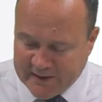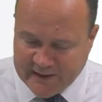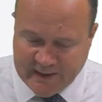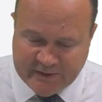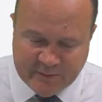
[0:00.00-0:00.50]

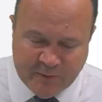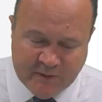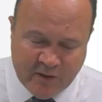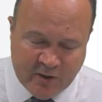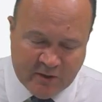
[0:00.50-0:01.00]
Let's
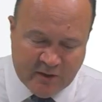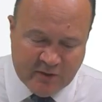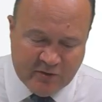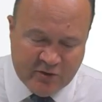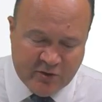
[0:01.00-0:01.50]
move on
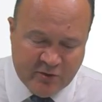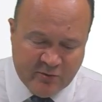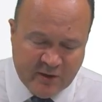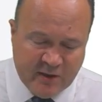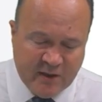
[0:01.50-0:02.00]

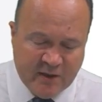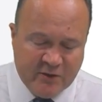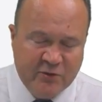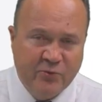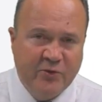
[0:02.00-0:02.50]
to
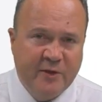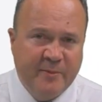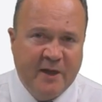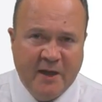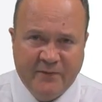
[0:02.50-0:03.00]
talking
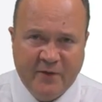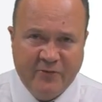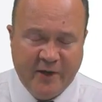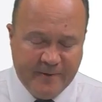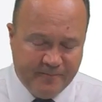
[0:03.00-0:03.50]
about FRA.